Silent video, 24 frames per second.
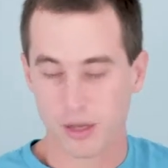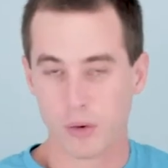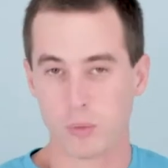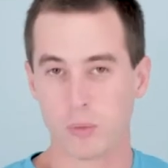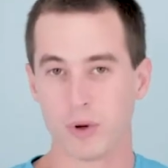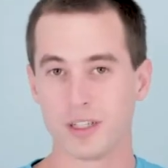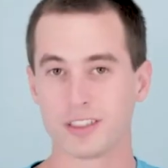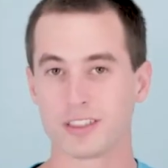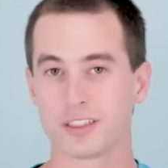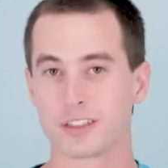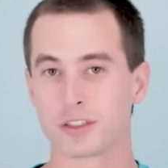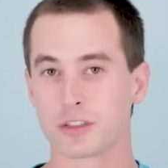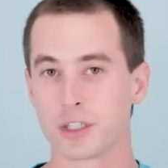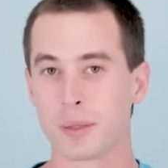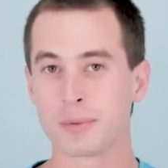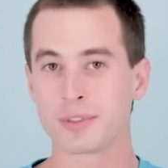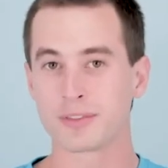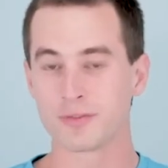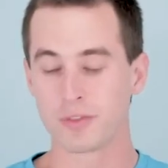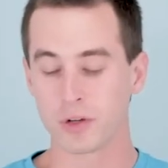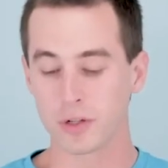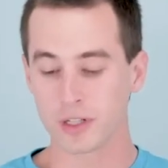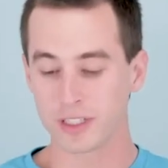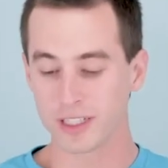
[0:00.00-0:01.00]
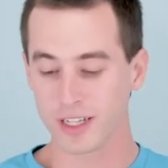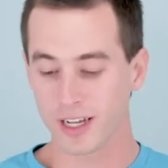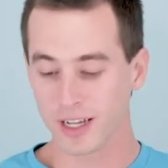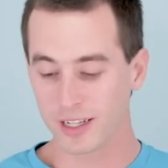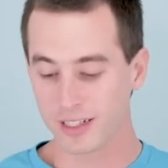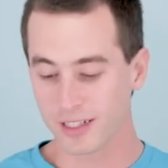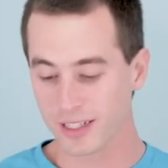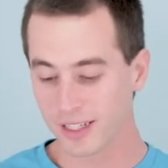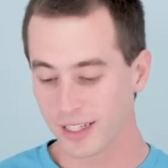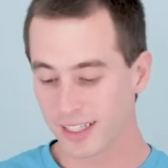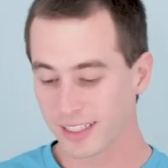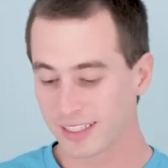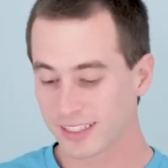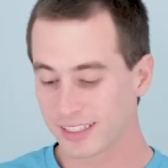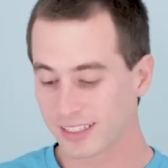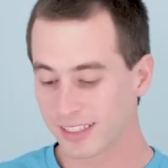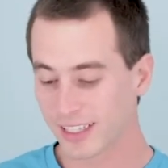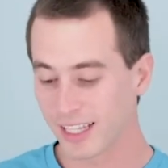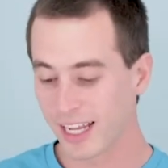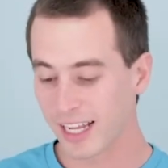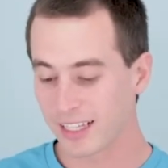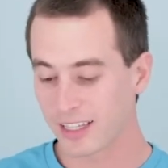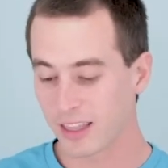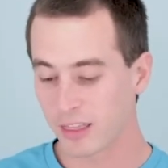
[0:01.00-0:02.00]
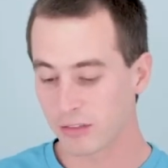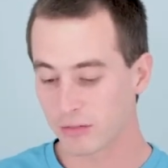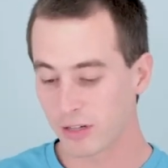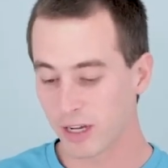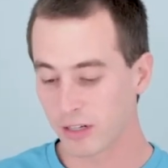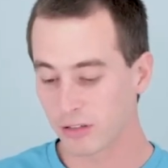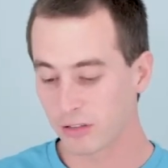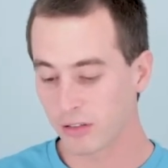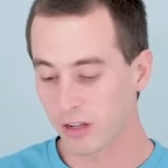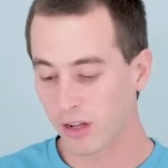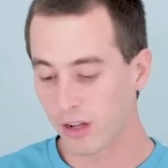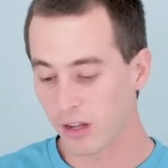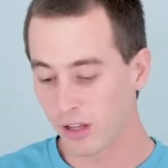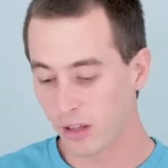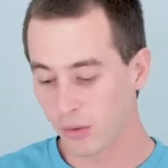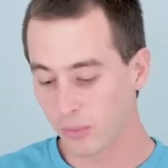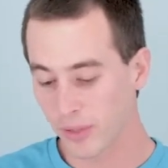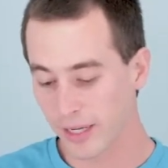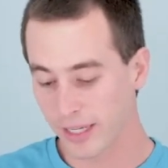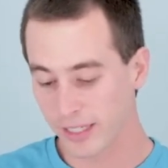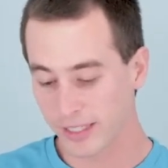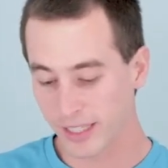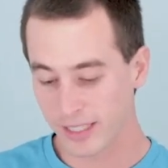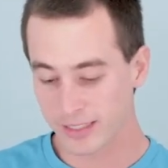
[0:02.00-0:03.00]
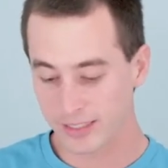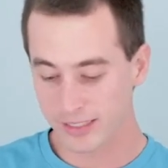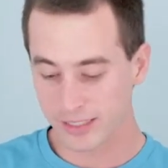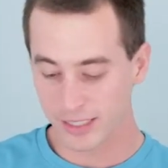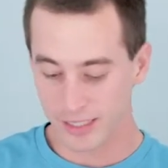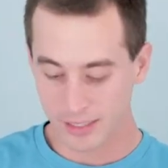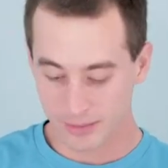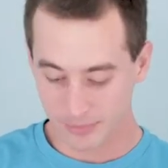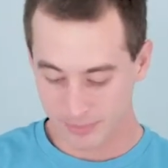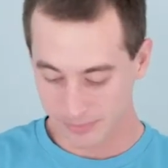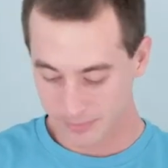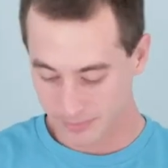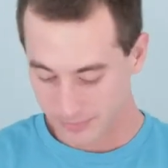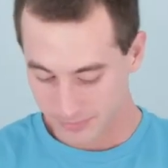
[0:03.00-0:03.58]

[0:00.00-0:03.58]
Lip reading: Once your grip's fully on, slide the throttle all the way against it.